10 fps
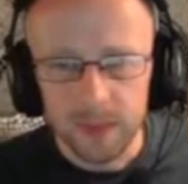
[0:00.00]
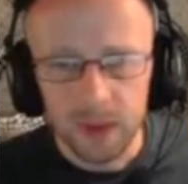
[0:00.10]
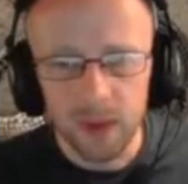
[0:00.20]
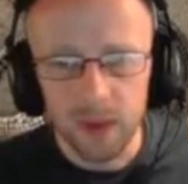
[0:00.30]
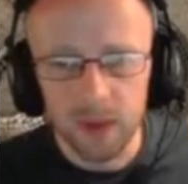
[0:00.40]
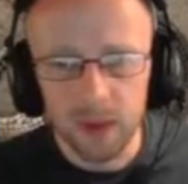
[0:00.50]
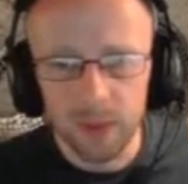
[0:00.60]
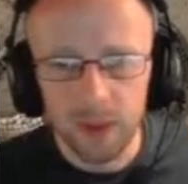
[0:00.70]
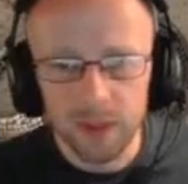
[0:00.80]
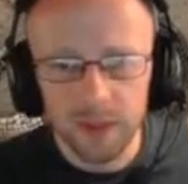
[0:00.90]
Oh, the
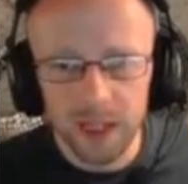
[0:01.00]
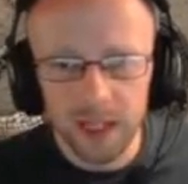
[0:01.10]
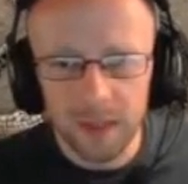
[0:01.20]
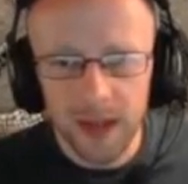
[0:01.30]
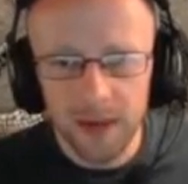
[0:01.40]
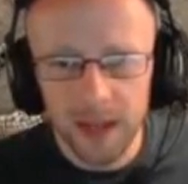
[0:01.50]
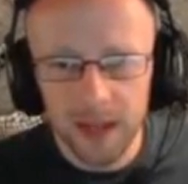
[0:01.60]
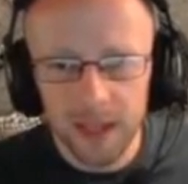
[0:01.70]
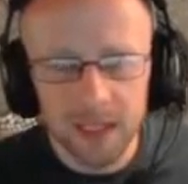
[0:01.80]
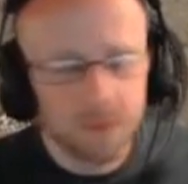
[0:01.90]
computer's thinking about
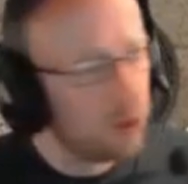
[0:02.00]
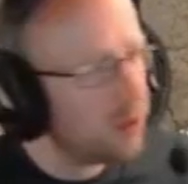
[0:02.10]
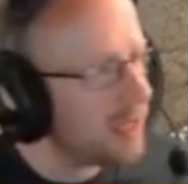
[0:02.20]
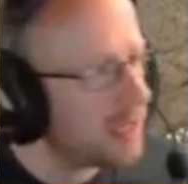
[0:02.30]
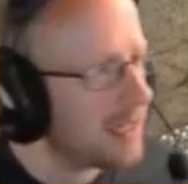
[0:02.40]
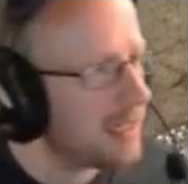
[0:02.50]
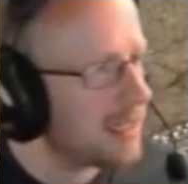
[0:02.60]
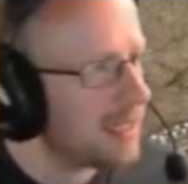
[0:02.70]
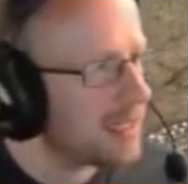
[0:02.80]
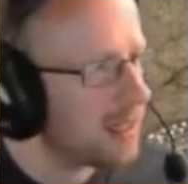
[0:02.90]
it. He's moved. He's,
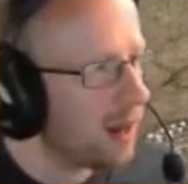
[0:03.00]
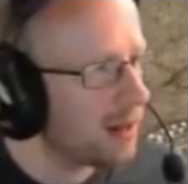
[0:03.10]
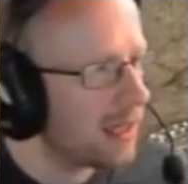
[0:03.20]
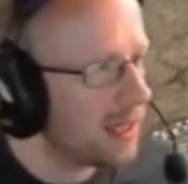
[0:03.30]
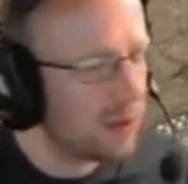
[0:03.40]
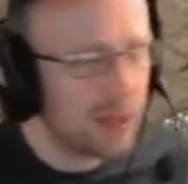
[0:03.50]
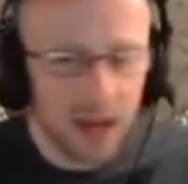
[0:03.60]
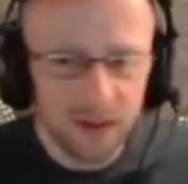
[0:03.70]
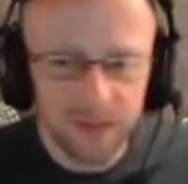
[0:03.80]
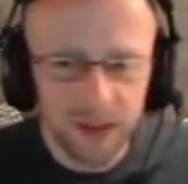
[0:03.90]
he's, he's started the little
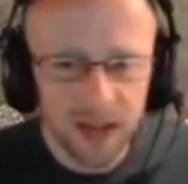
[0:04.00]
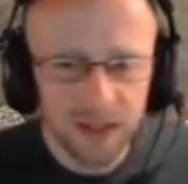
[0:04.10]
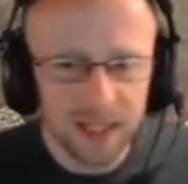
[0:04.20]
light fight.